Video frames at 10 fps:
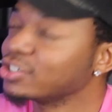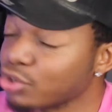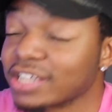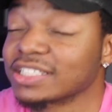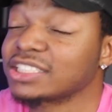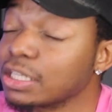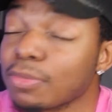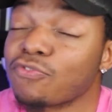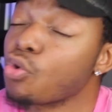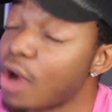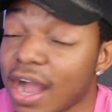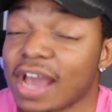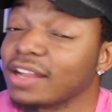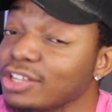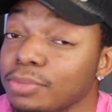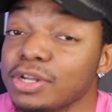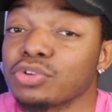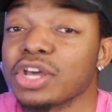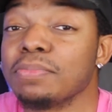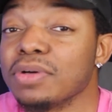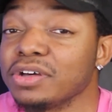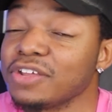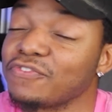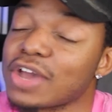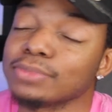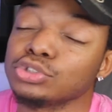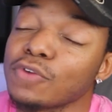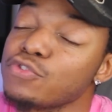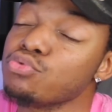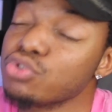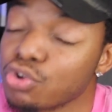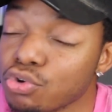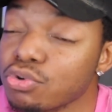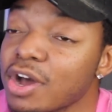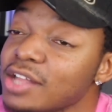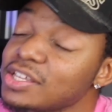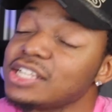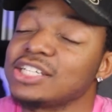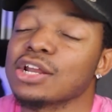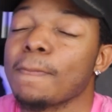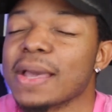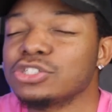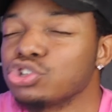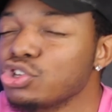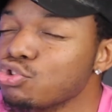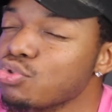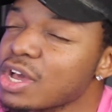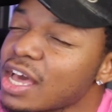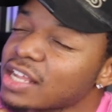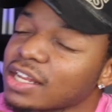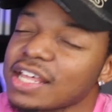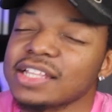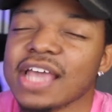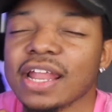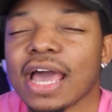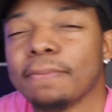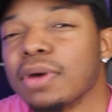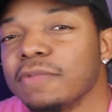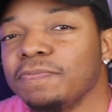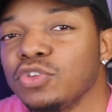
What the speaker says: So as I said before, I got a little bit of credibility, fam. So if you new to the channel, make sure you hit that like button.